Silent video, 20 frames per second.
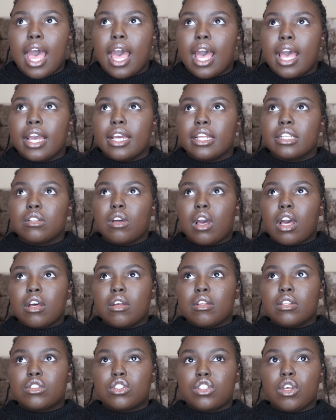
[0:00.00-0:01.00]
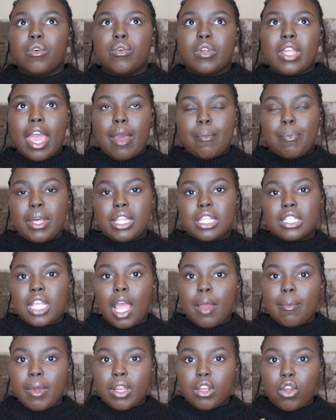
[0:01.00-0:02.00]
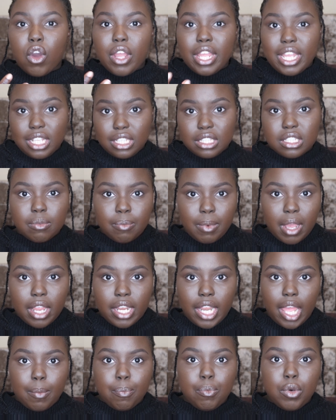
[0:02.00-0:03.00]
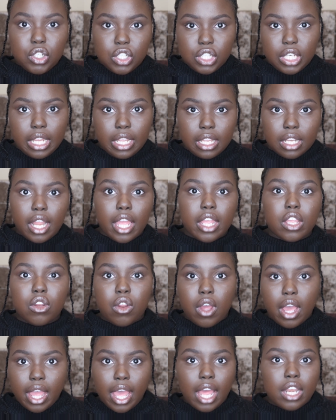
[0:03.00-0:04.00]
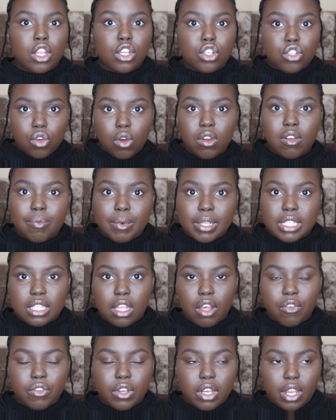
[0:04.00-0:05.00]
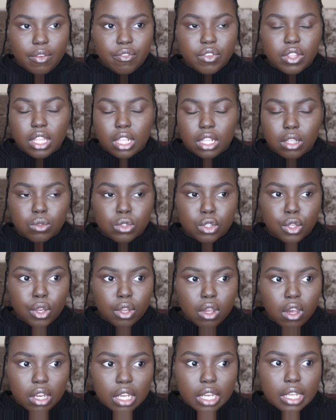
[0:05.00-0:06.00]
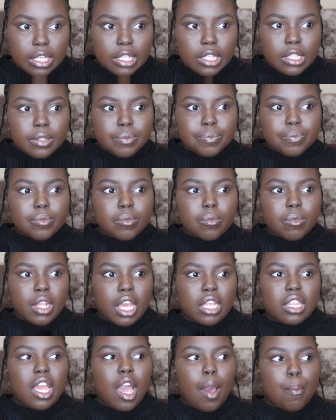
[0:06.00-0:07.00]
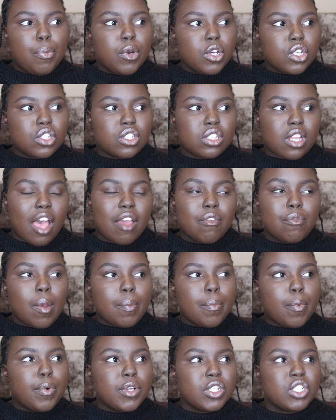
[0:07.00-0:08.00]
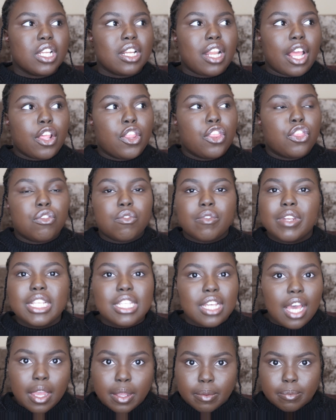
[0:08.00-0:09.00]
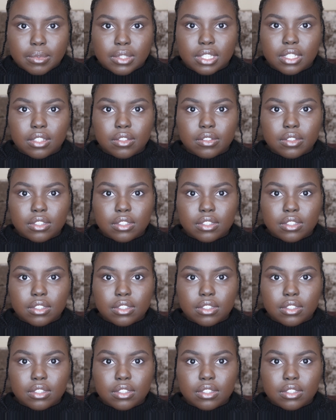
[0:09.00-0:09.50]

And so yeah, by the time I'd got into my like pushing and like, you know, I had control of myself and everything that was going on, I think I remember pushing like 3 times.